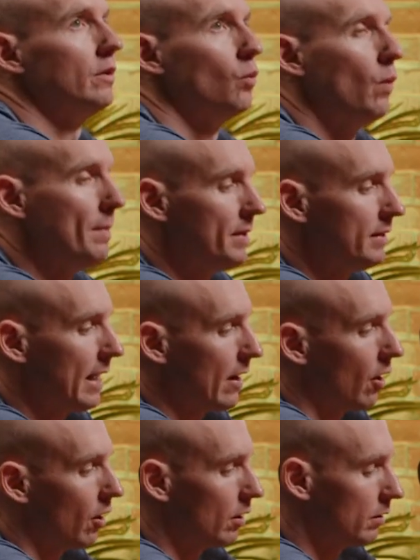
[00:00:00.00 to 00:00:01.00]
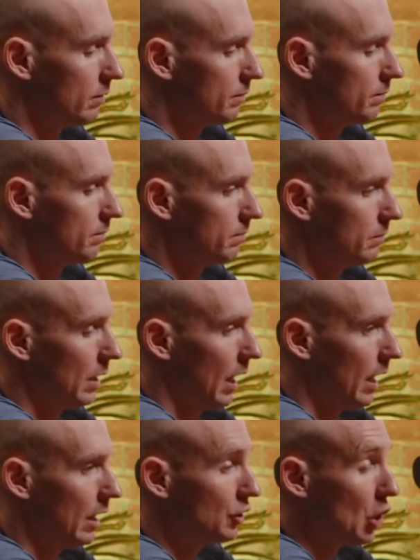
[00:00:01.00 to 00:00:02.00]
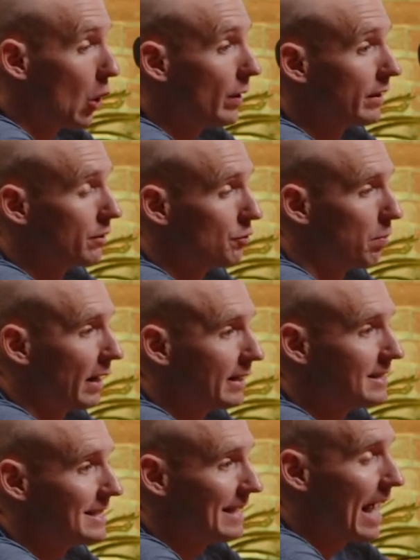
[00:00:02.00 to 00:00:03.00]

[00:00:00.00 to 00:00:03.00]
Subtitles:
women that are going through pregnancy